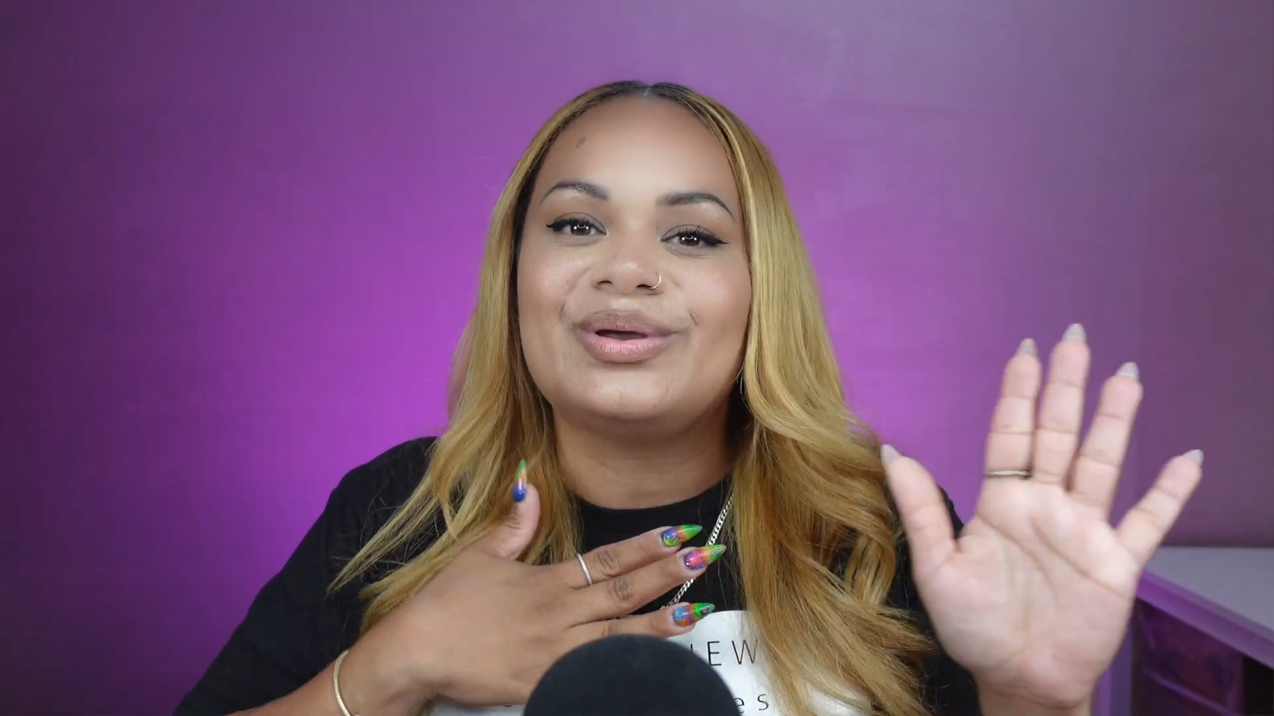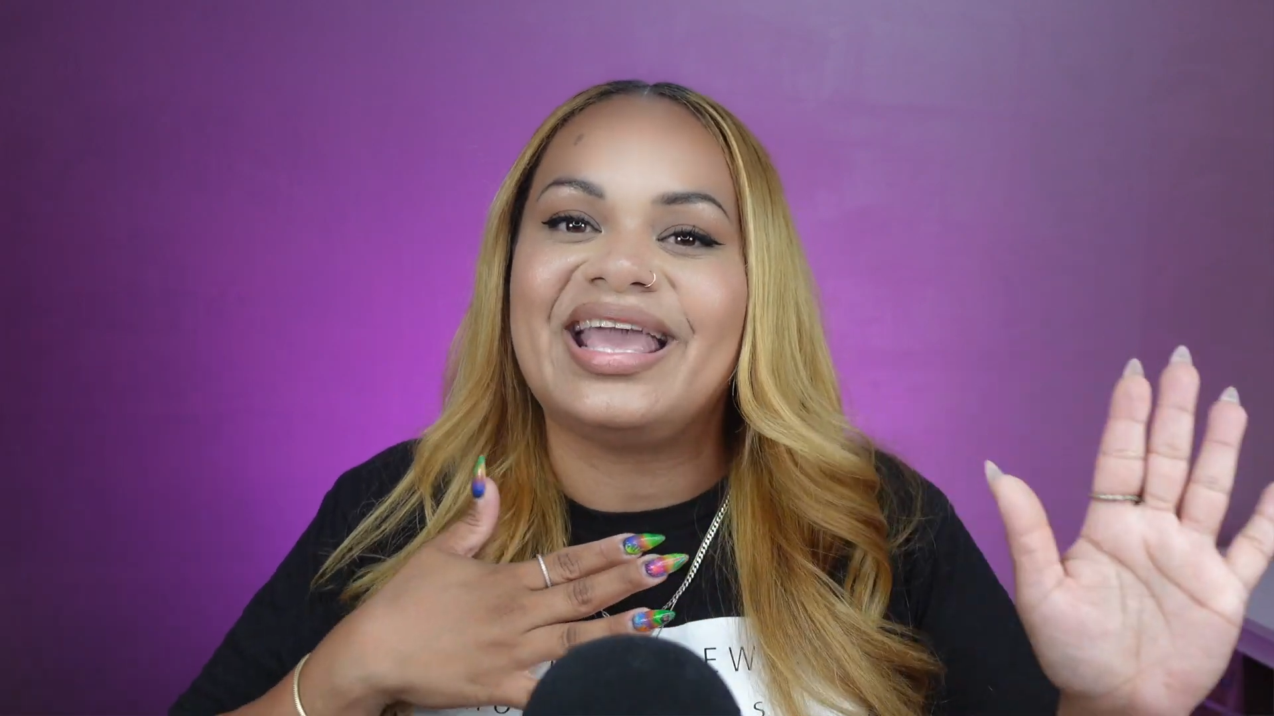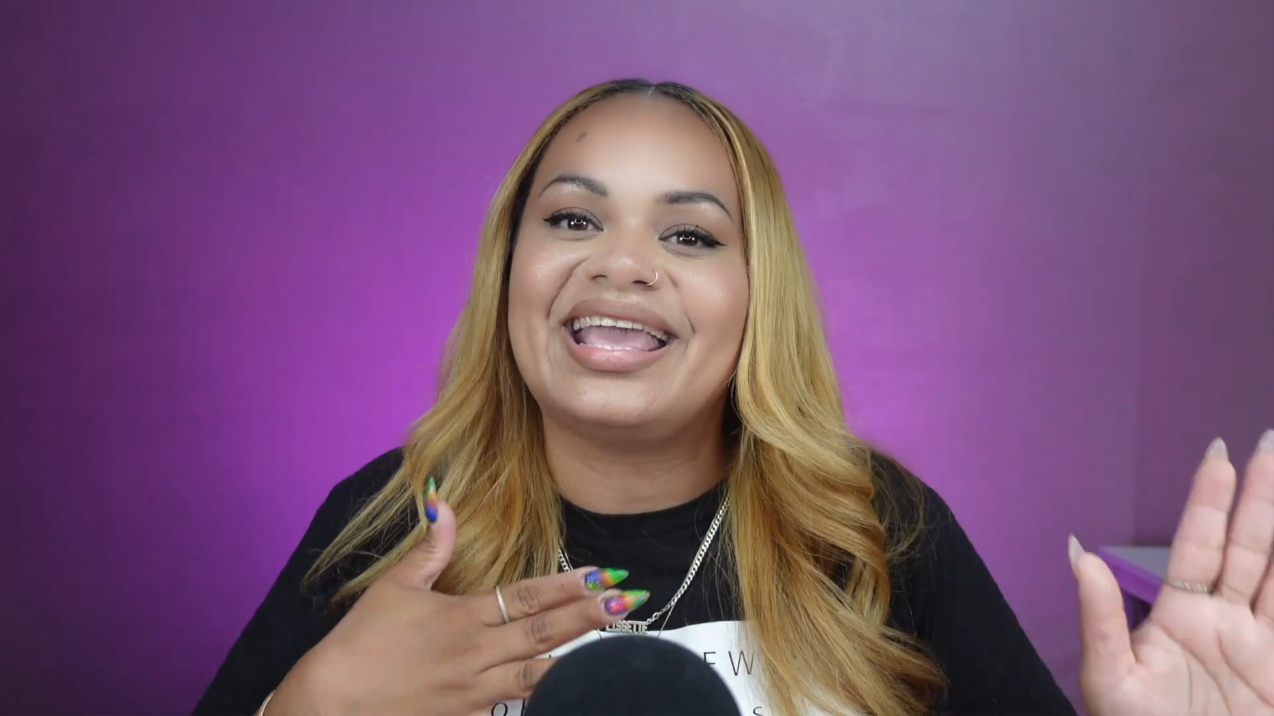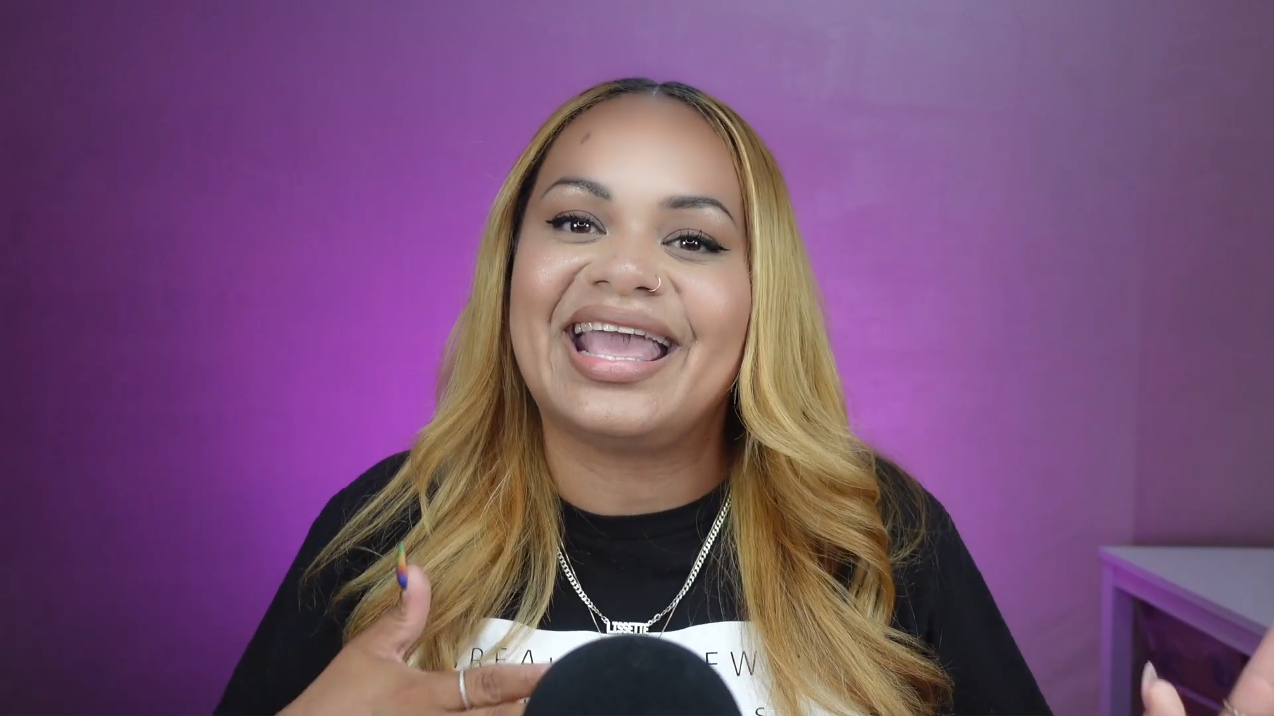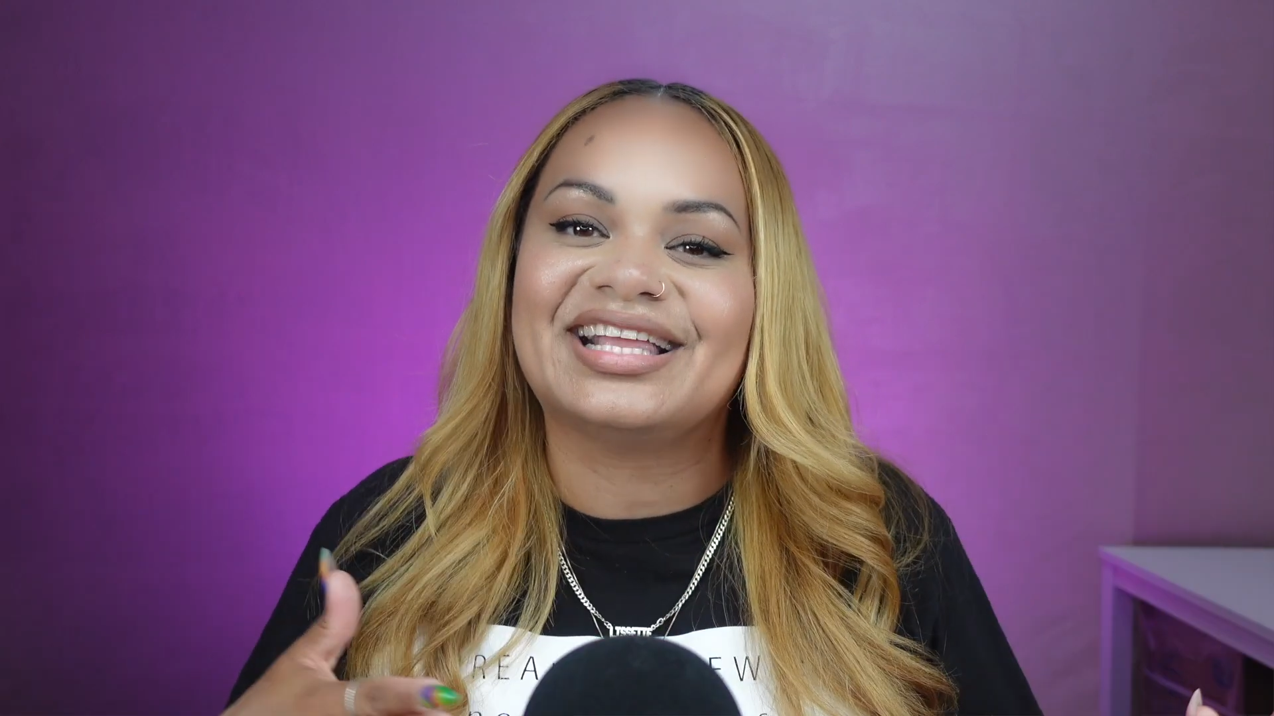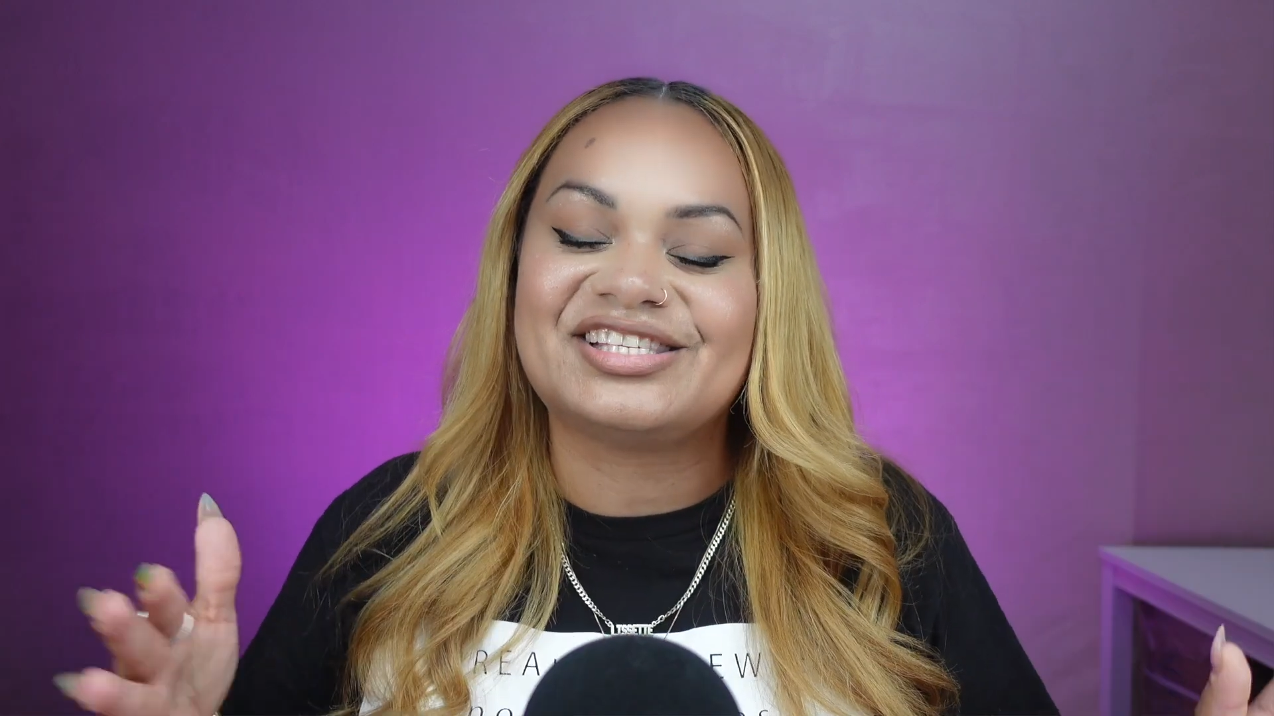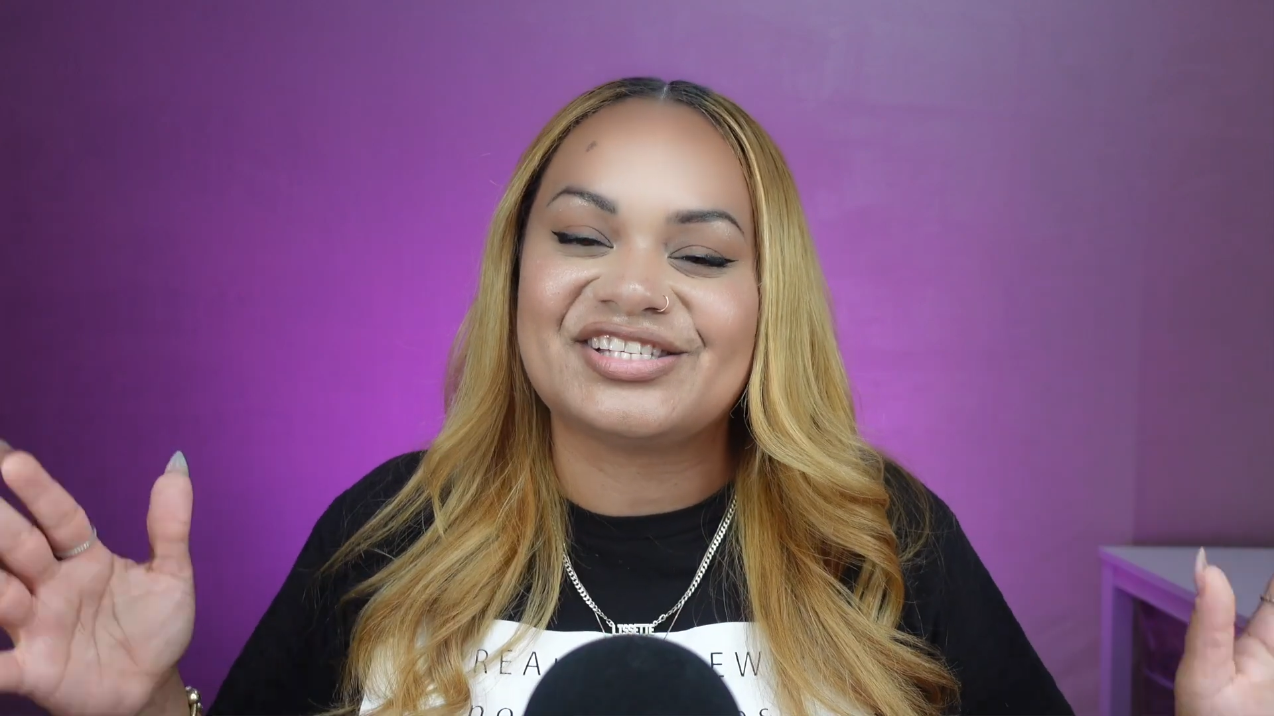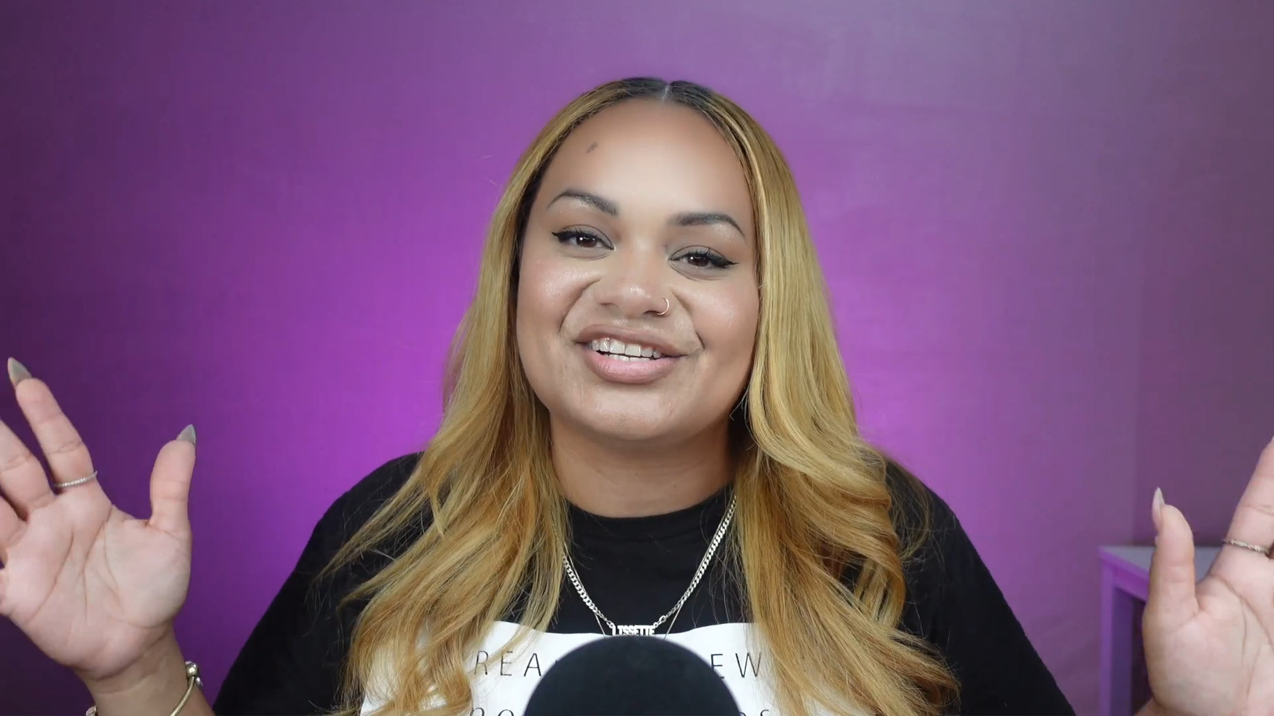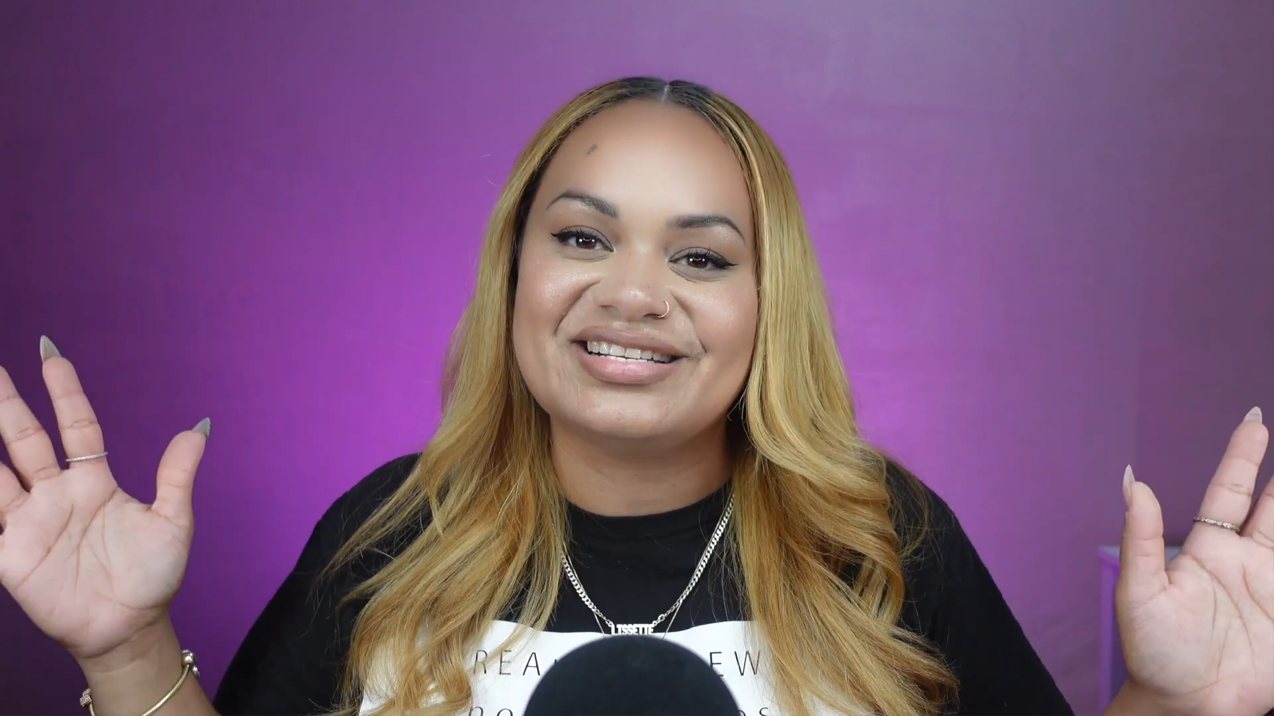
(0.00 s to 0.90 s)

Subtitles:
a Cancer